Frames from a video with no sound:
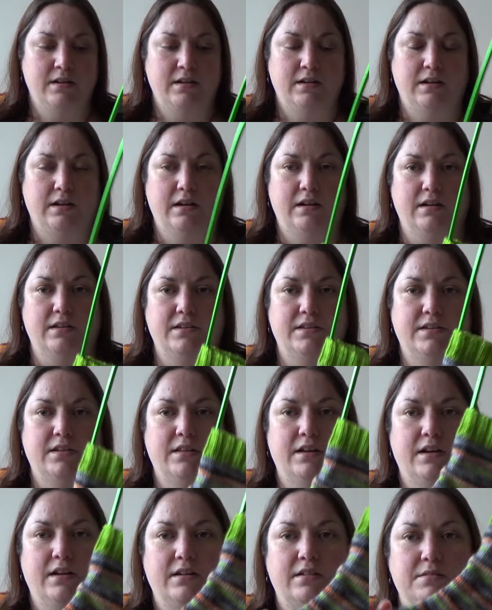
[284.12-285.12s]
Yeah, so
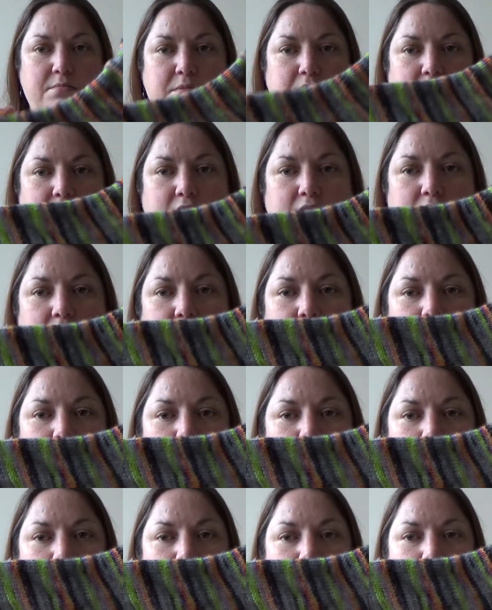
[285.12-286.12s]
that is my
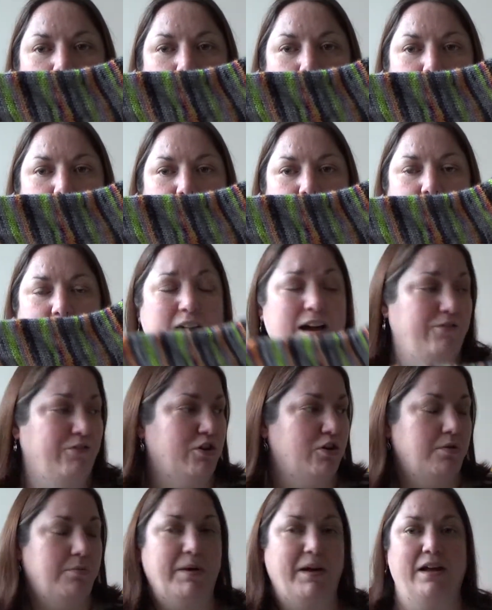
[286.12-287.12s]
Halloween. I have
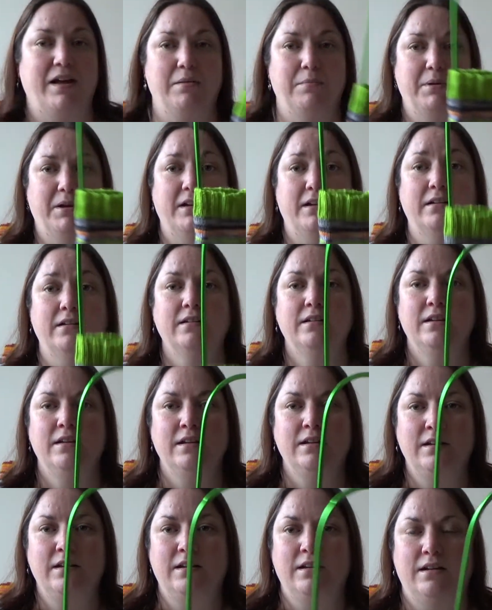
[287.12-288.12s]
got a pair, but
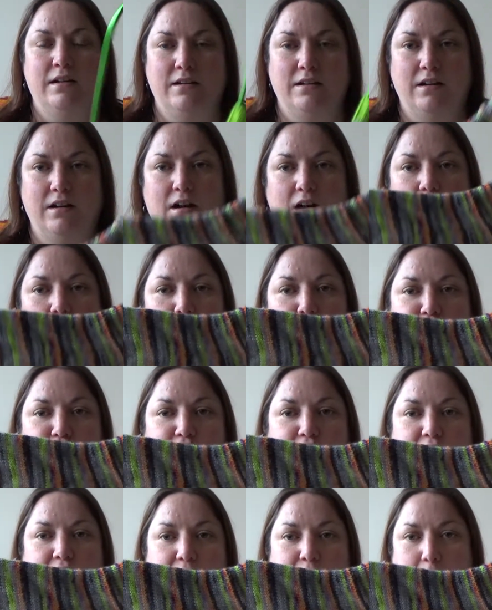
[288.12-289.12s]
I would
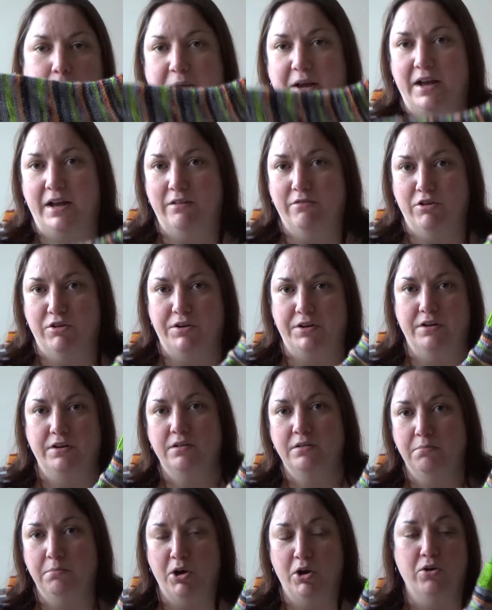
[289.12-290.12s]
show you a pair on
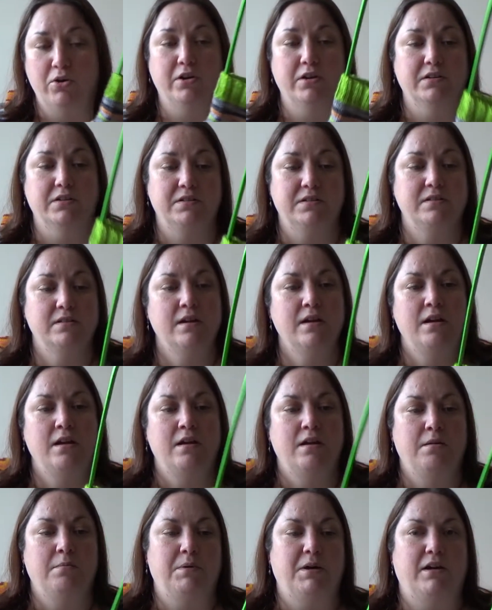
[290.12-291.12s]
blockers,
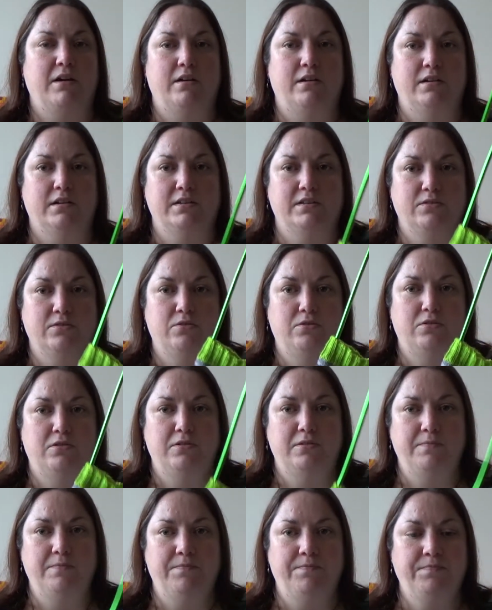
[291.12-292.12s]
but I
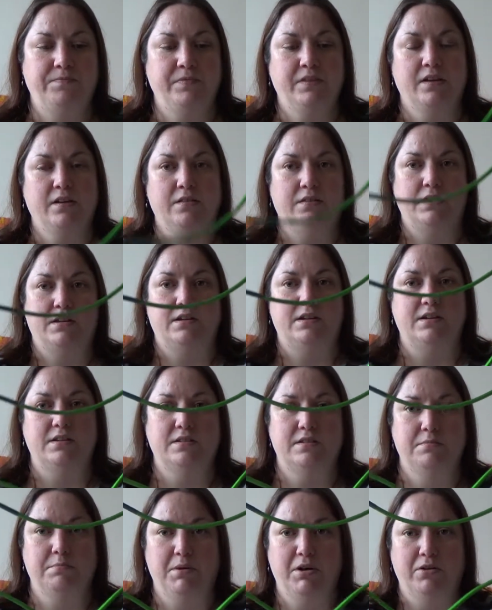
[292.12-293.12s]
saw
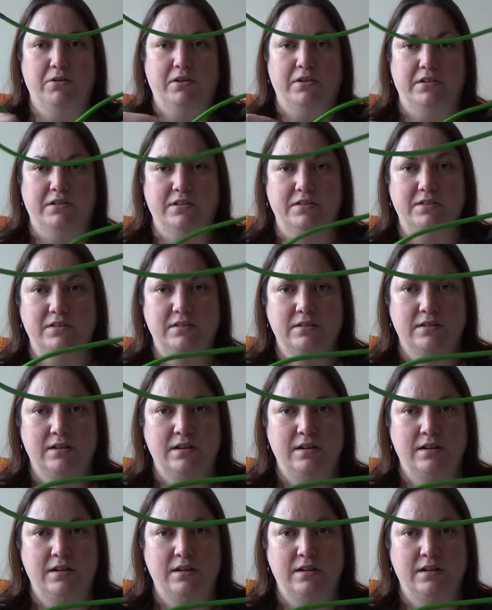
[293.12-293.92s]
these blockers